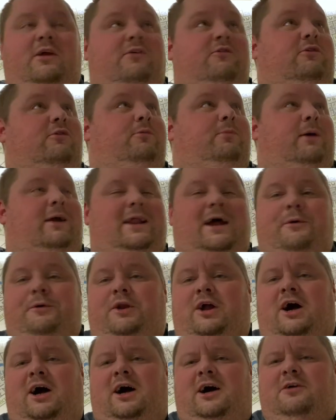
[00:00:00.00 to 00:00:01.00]
it was about an hour and
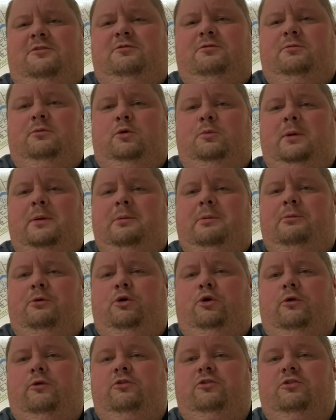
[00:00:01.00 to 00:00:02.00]
a half or maybe
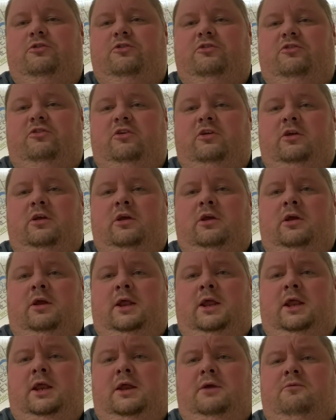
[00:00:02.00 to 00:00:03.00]
more, just
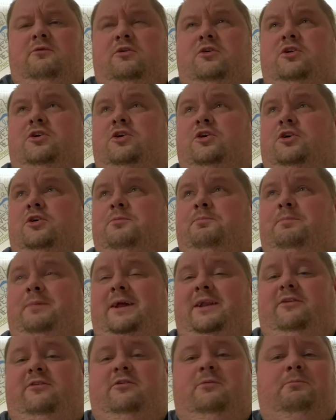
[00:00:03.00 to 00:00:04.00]
Runcorn,
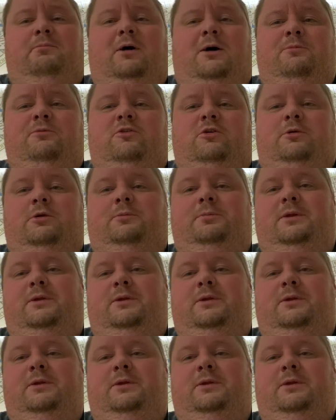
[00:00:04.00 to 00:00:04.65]
bits and bobs coming up.